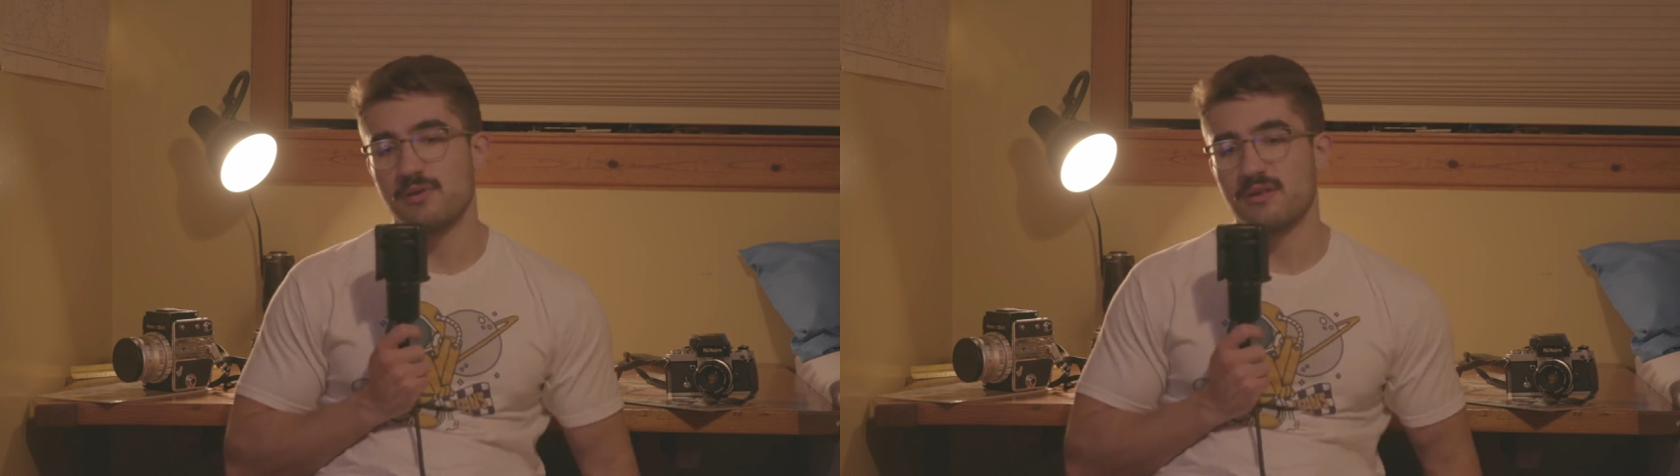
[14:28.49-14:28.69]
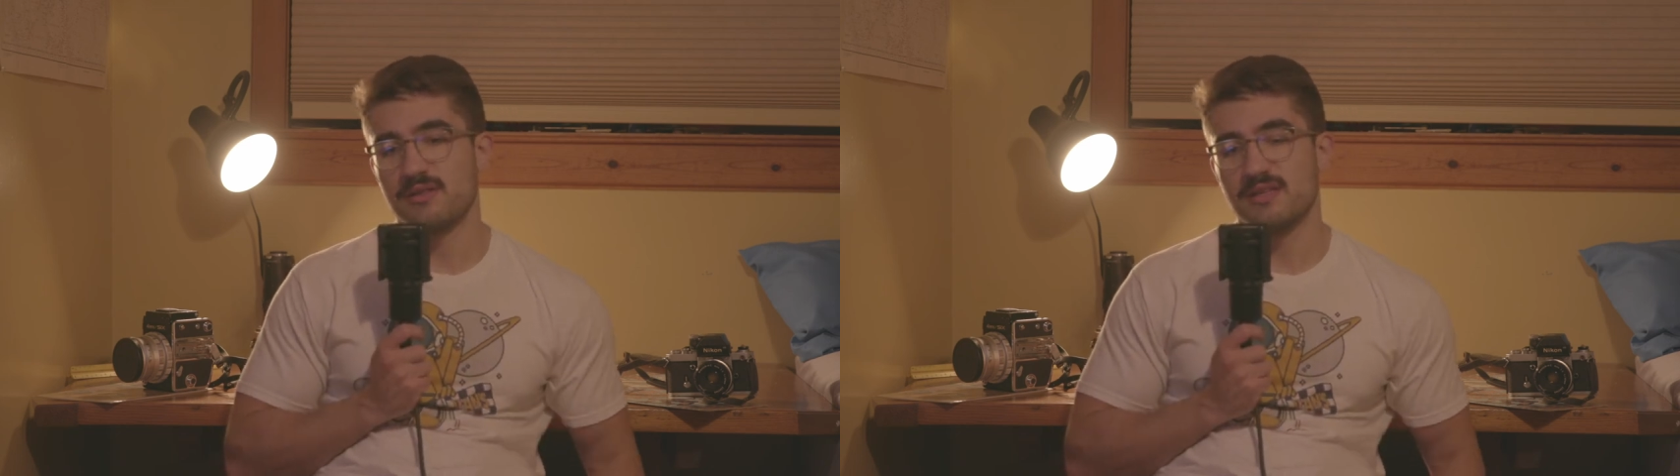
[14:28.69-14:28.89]

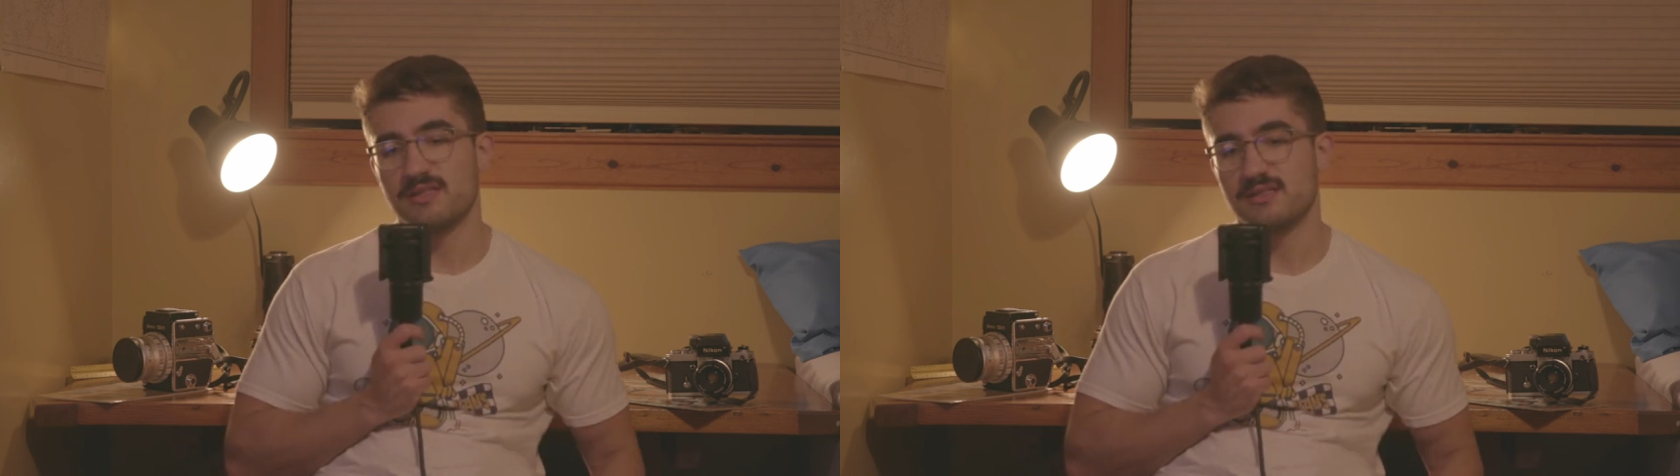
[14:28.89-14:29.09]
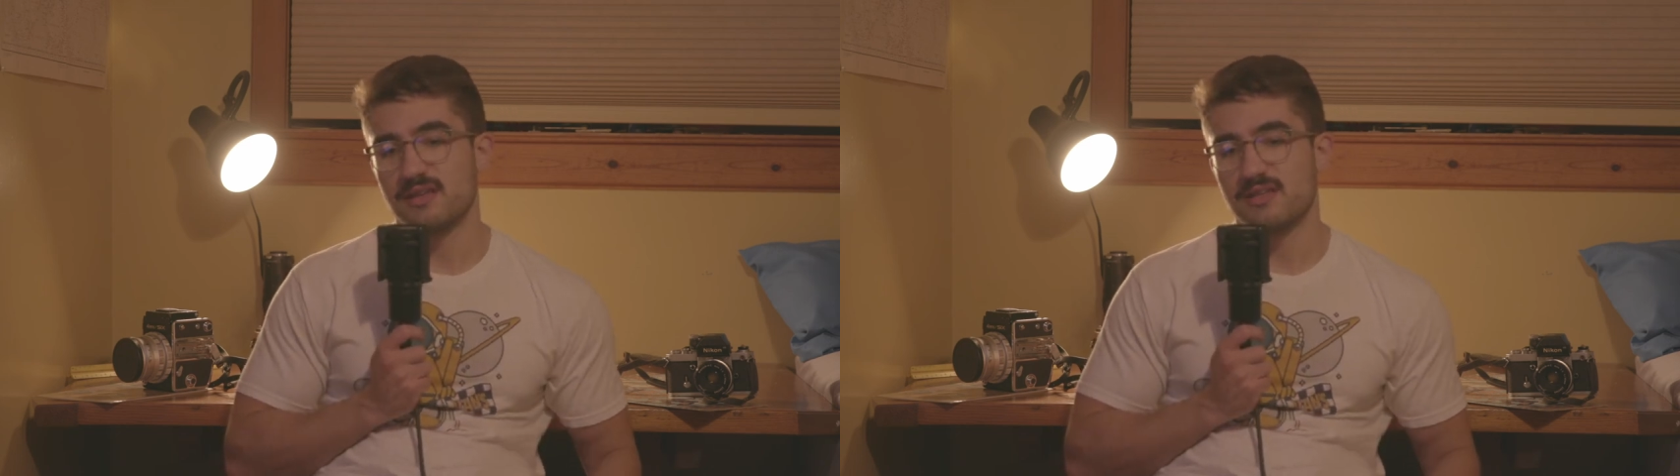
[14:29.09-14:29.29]
at least
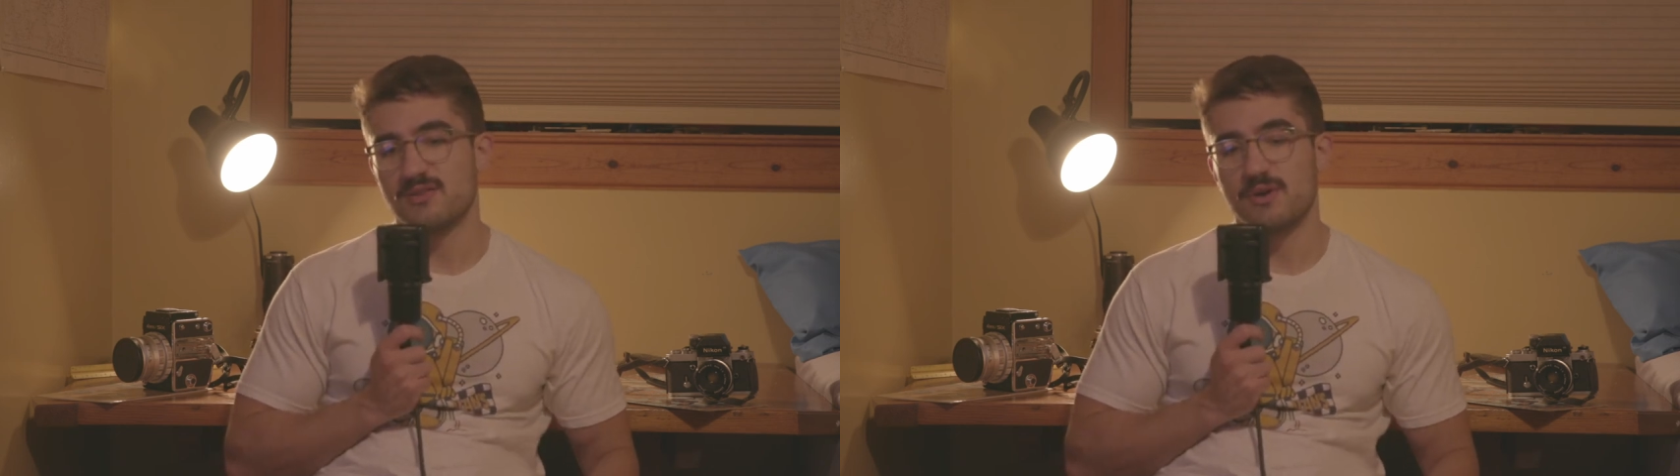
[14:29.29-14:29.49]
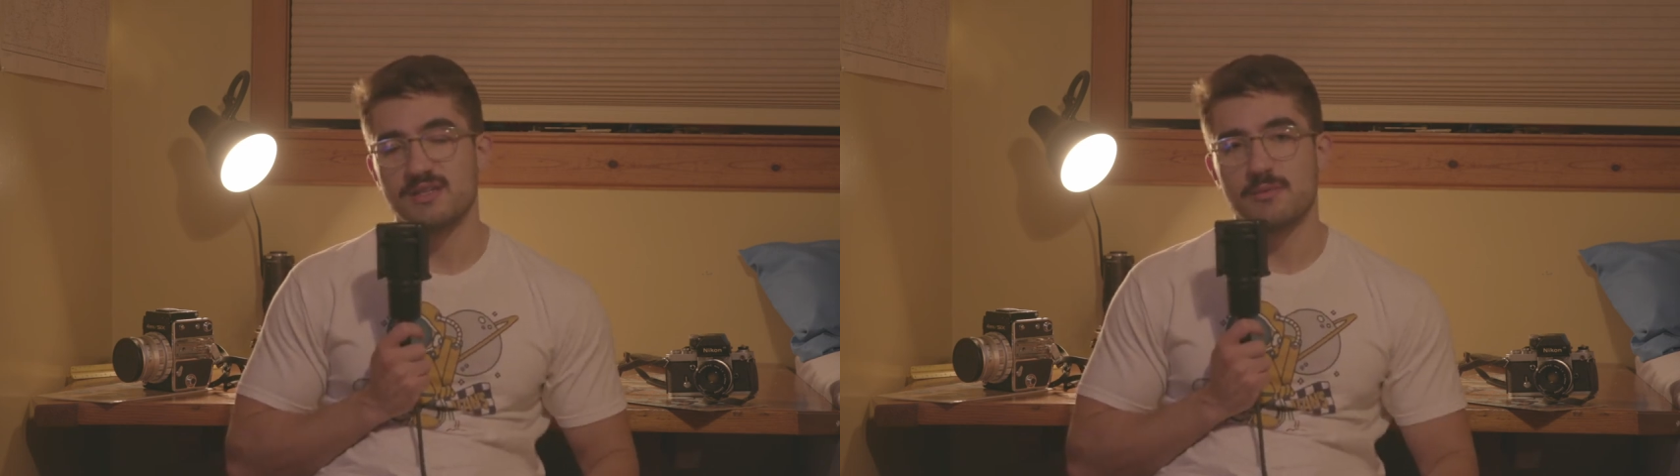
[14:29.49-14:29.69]
like
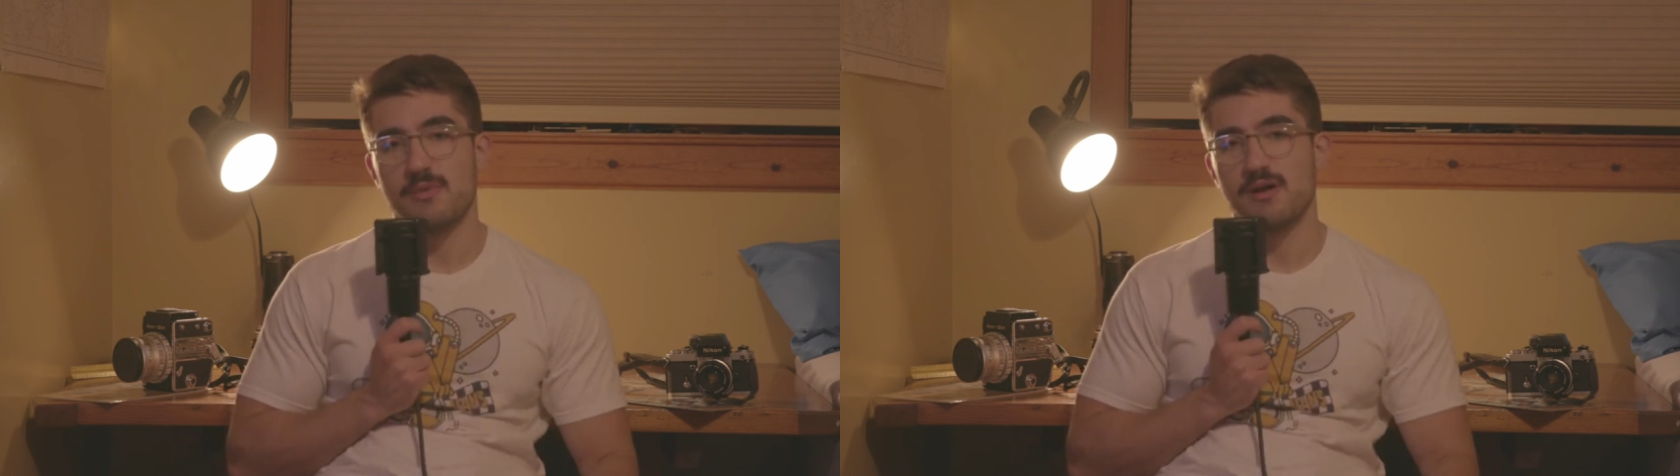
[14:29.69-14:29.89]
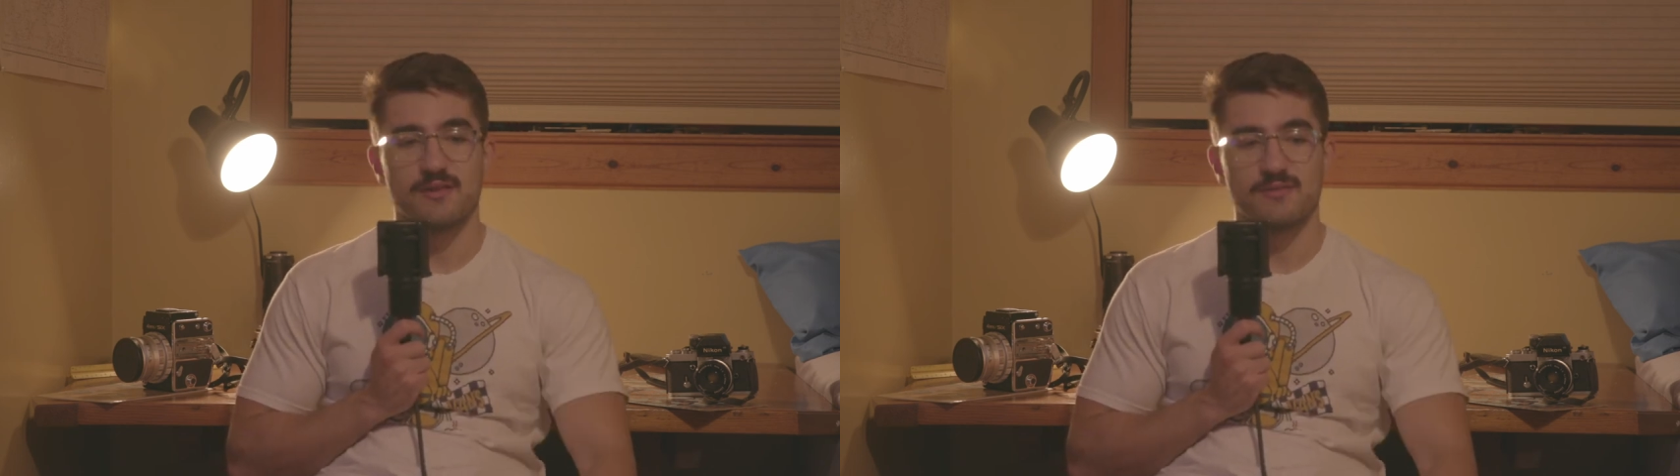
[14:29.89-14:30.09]
twice a month,